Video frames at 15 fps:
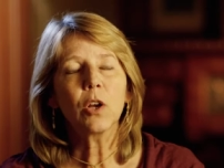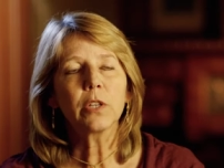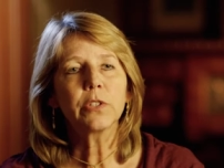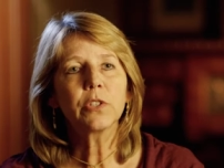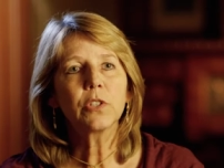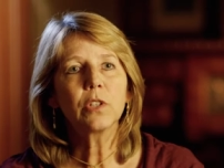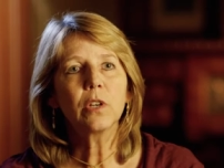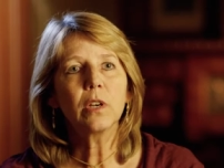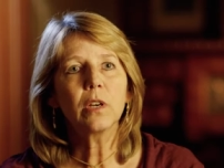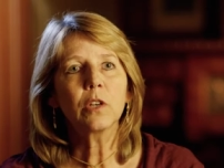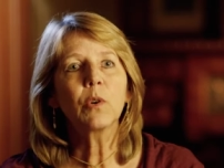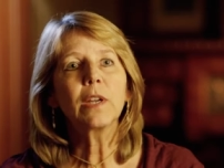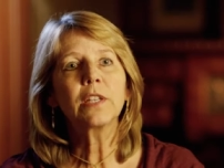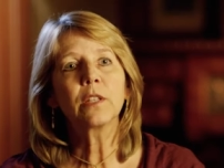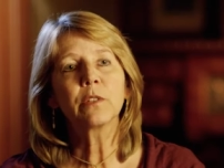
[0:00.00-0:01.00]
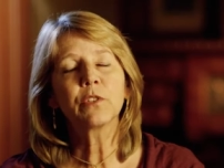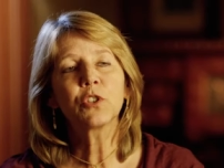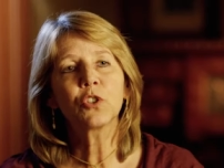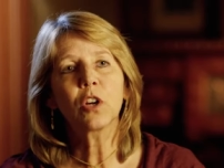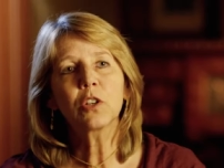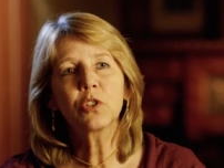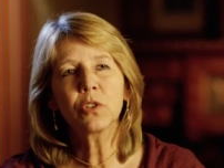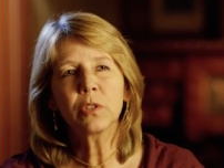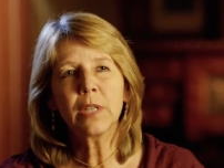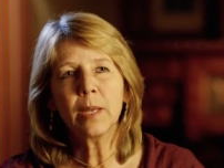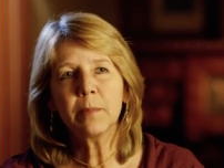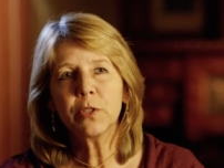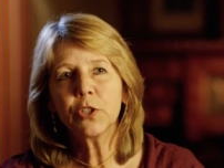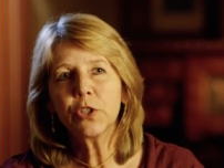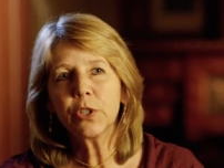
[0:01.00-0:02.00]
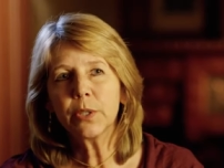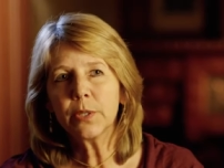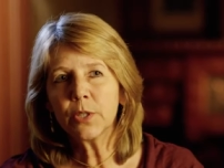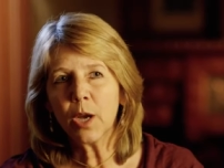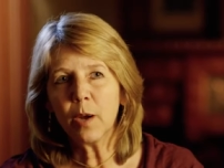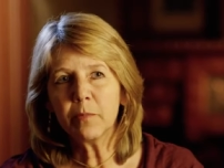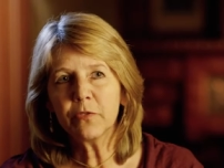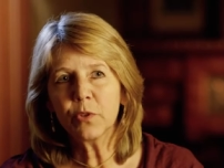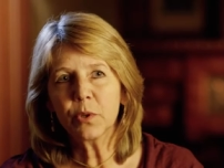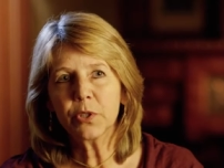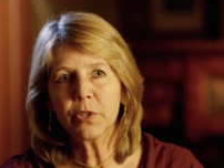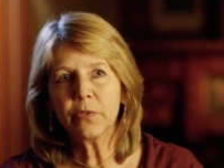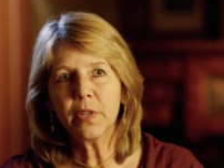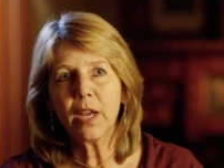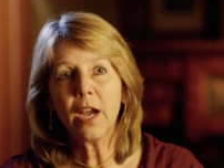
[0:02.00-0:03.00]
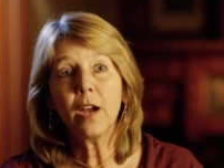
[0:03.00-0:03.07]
caused a great deal of structural damage to the top floors of the